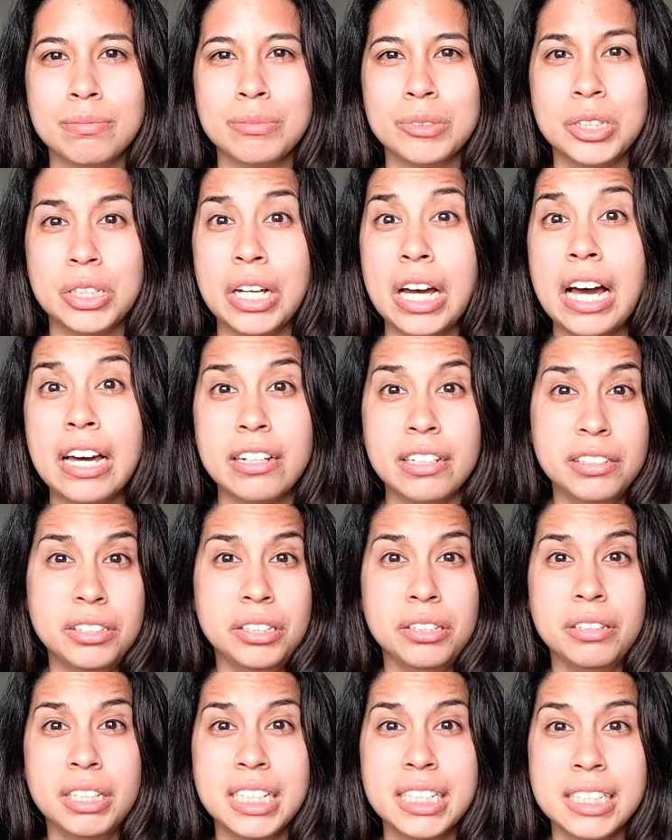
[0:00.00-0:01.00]
So how do you
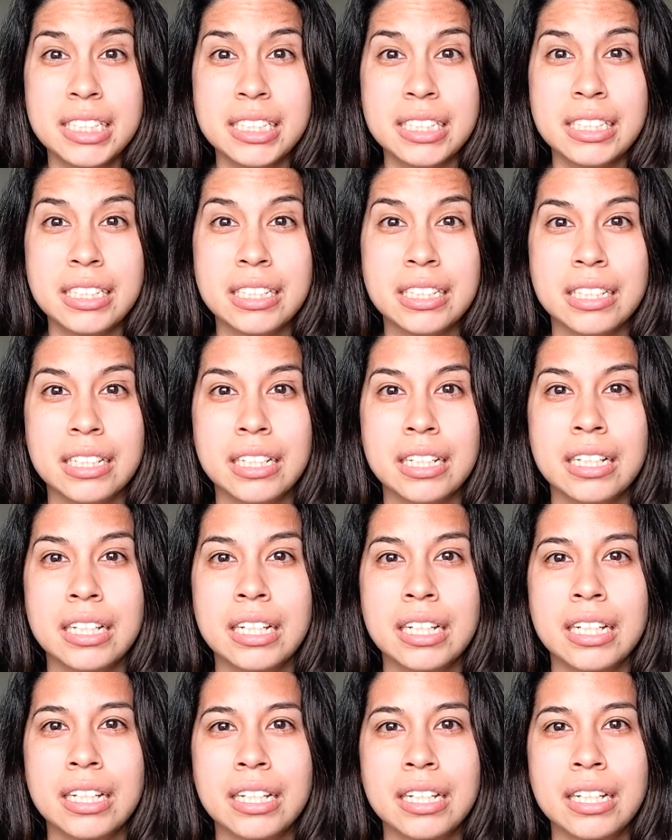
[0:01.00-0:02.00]
do this?
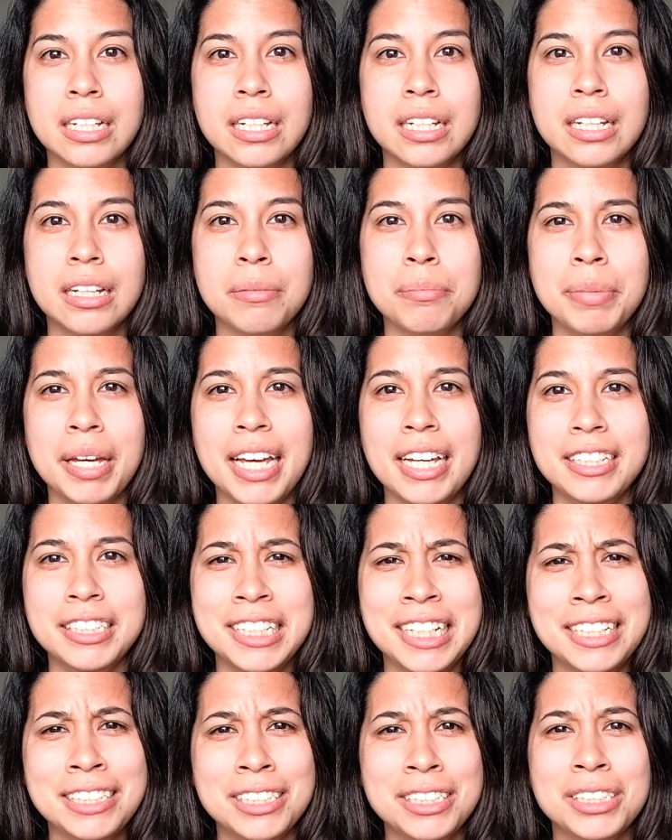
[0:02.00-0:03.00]
Pay
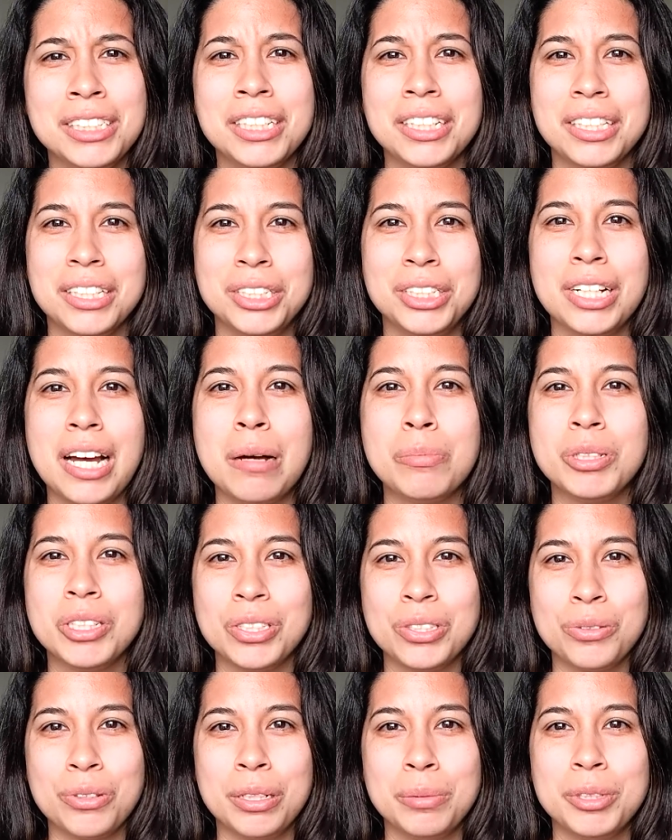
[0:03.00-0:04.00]
attention to the job
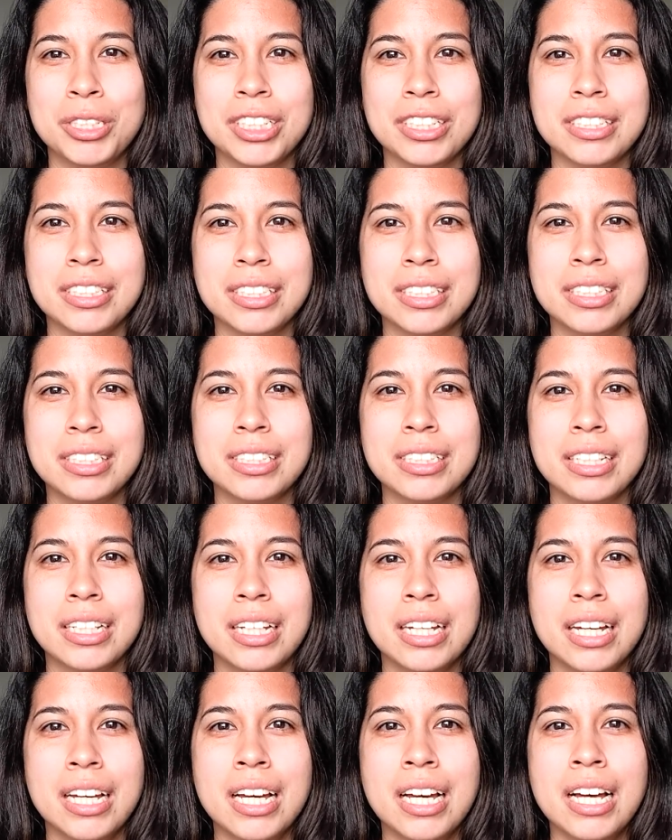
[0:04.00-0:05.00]
descriptions.
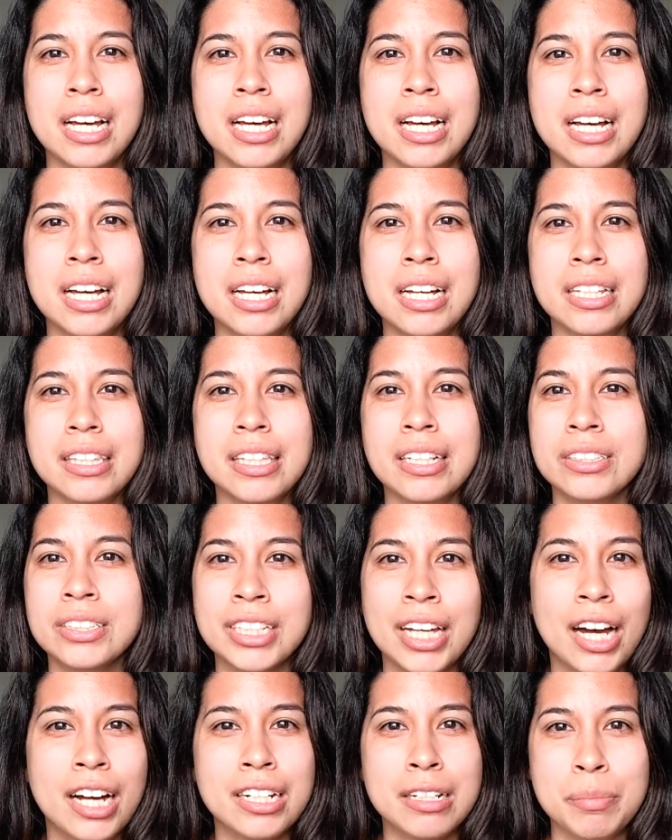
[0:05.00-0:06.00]
They'll
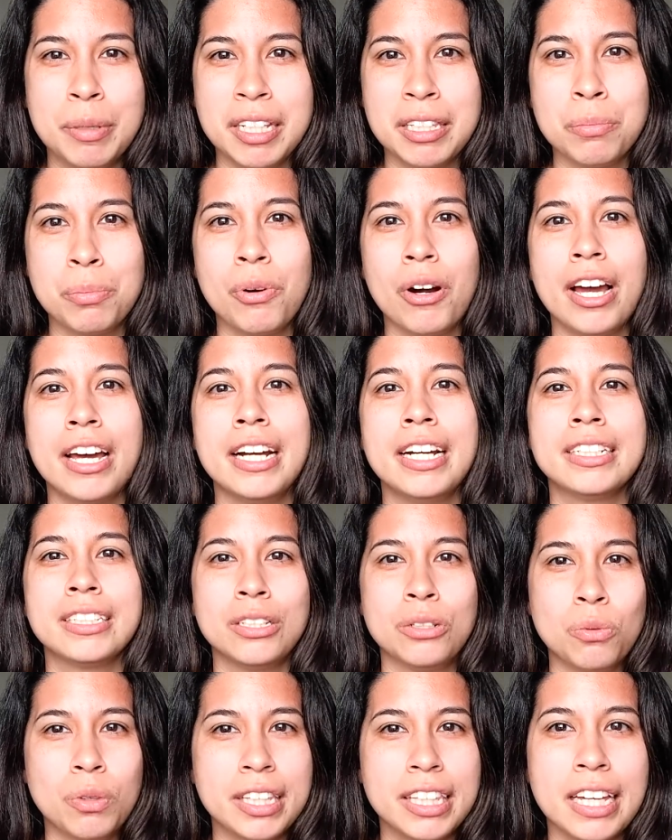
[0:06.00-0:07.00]
talk about the product
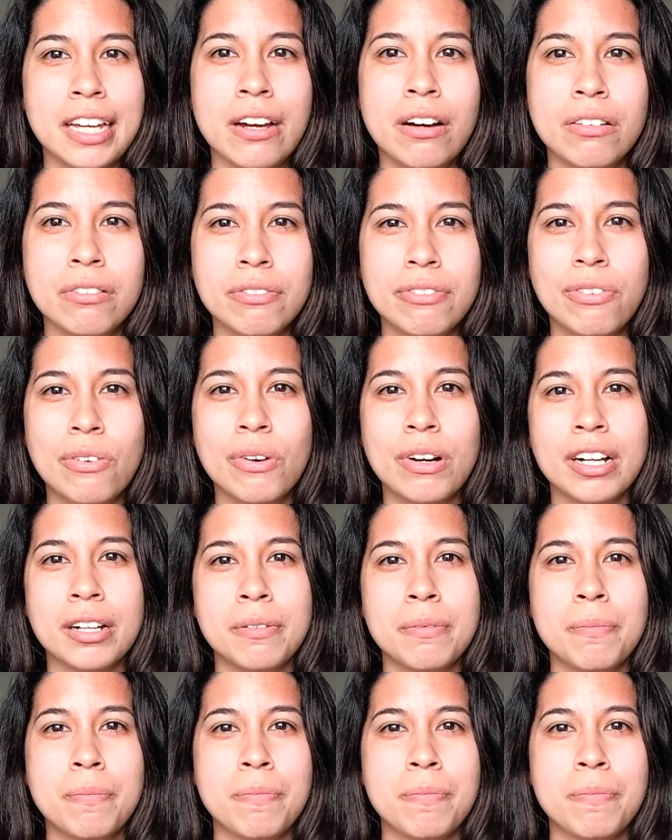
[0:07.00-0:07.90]
and what they hope for.